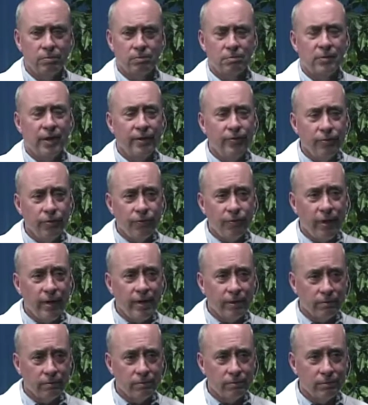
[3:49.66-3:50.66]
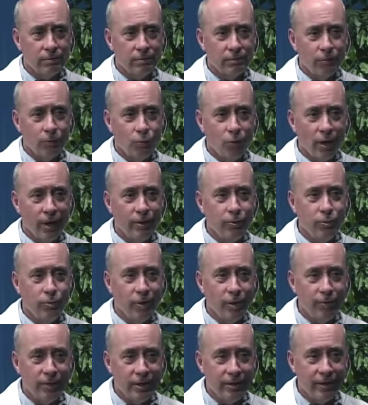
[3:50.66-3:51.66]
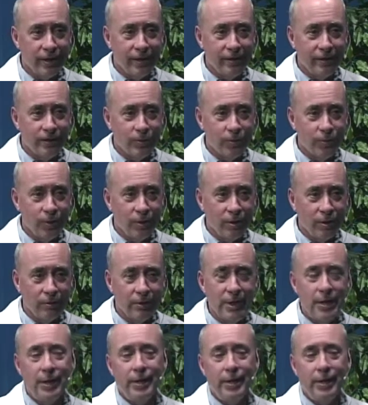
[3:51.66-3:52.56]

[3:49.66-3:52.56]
I feel fine. Why do you want me to take this pill?